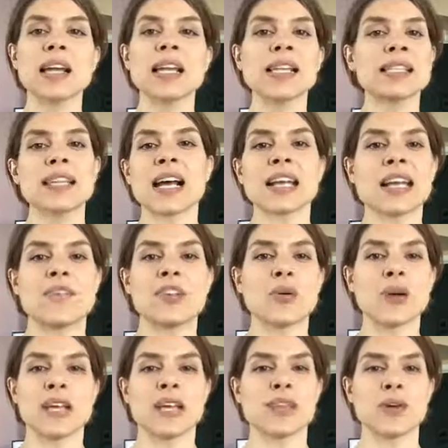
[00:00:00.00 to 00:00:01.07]
it's not giving
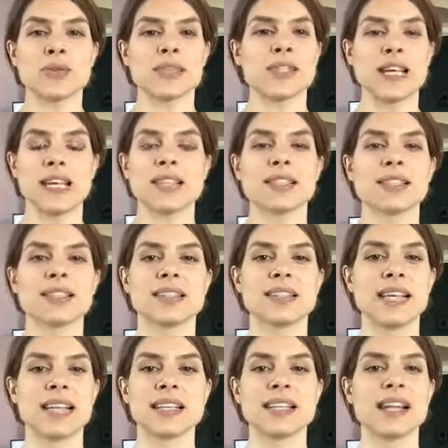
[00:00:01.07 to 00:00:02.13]
you any of those things.
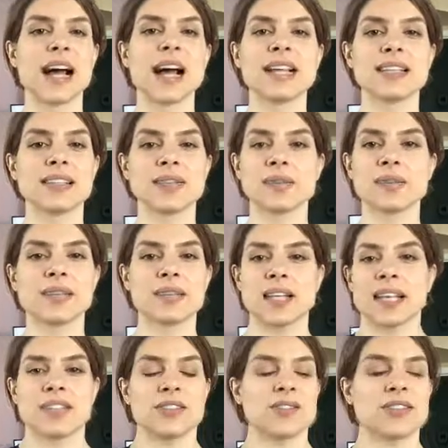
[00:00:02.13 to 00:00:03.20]
It's not.
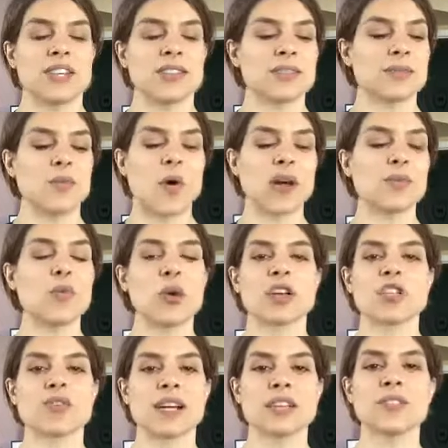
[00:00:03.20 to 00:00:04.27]
It's just one more
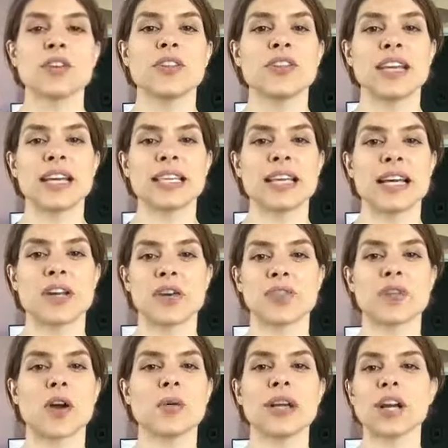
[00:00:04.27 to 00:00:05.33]
stressful thing that you're
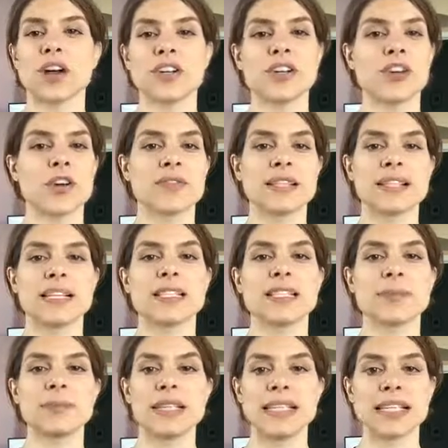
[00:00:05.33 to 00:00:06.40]
throwing on your nervous
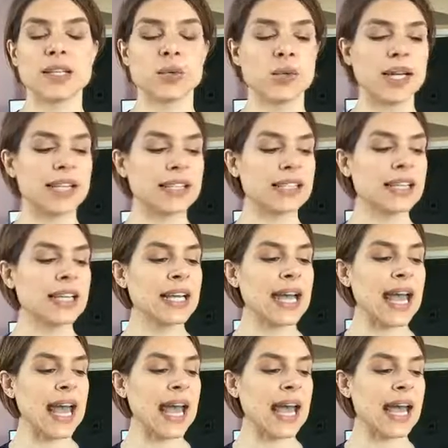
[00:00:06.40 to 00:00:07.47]
system to deal with.
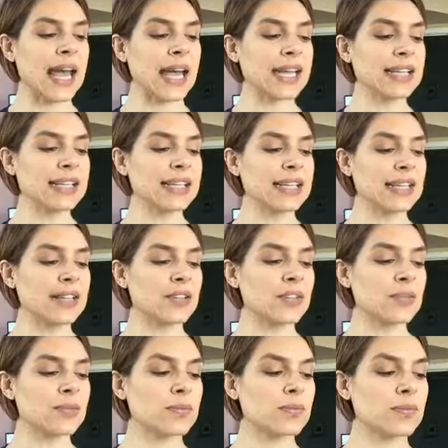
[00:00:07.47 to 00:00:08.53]
And
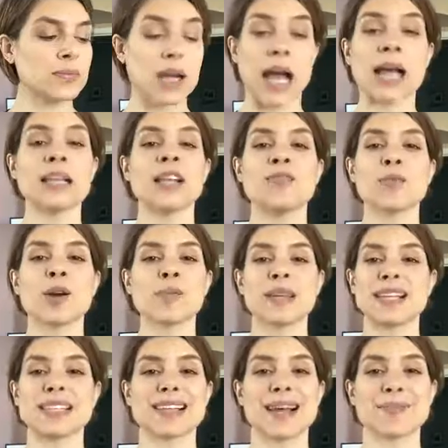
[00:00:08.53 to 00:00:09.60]
I love
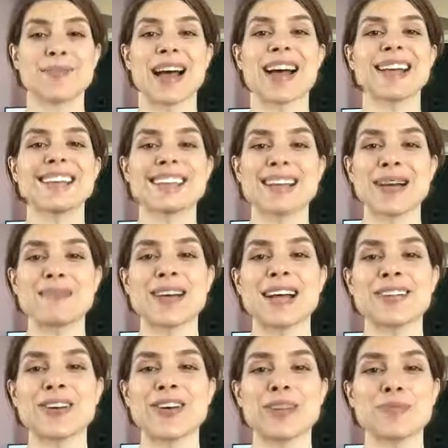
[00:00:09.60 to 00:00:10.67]
burpees. I'm
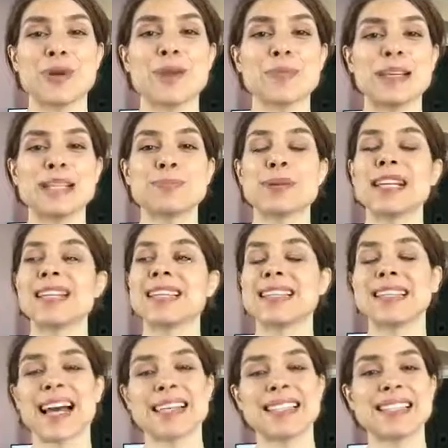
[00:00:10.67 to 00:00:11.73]
not dogging burpees, but
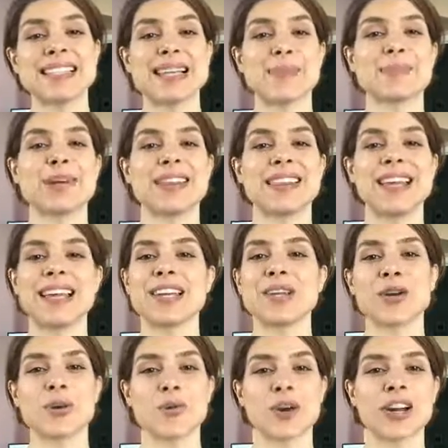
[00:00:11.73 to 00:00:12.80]
that's a separate thing.
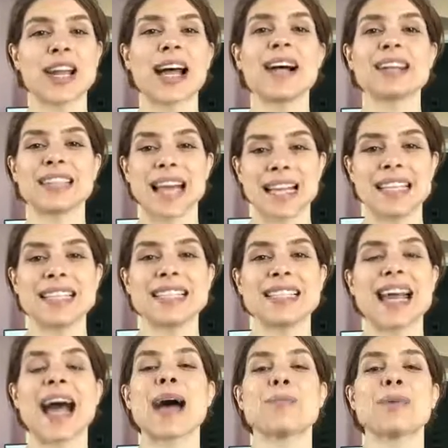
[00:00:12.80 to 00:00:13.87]
Your workout, that needs
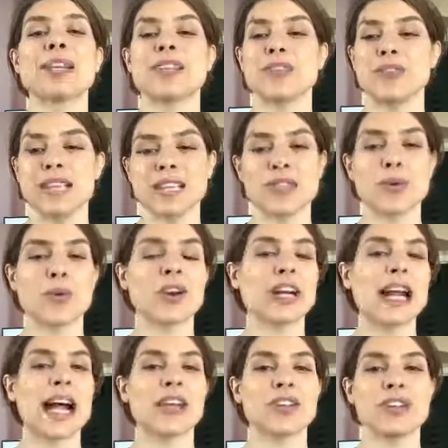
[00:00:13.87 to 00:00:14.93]
to happen. You need to
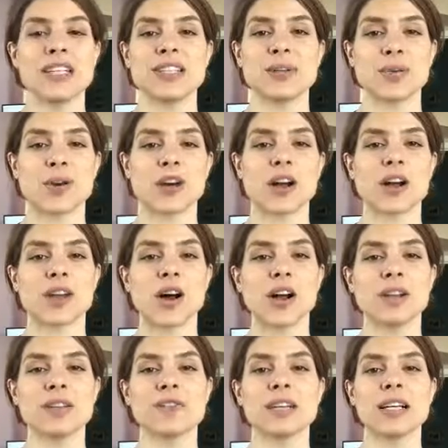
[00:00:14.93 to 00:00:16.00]
work out. You need to work on
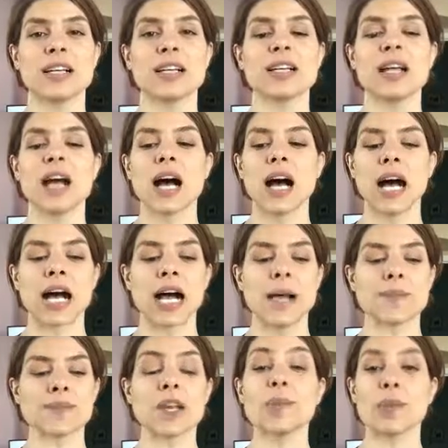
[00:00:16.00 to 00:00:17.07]
all of the
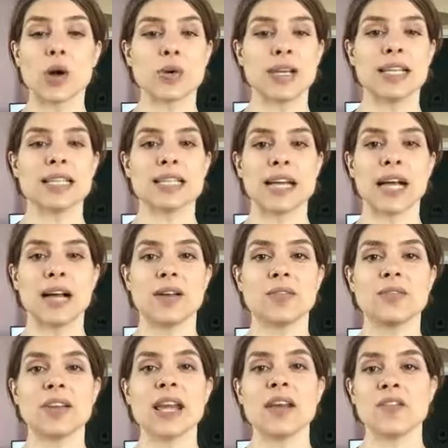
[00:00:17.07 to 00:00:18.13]
components
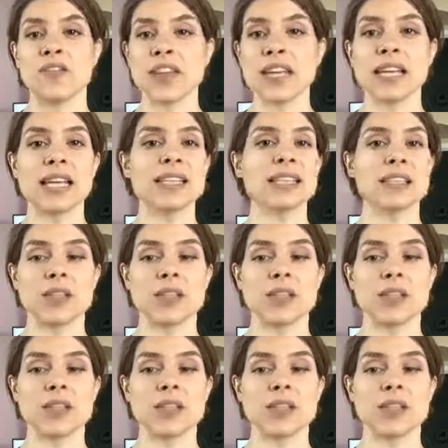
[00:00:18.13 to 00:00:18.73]
of fitness,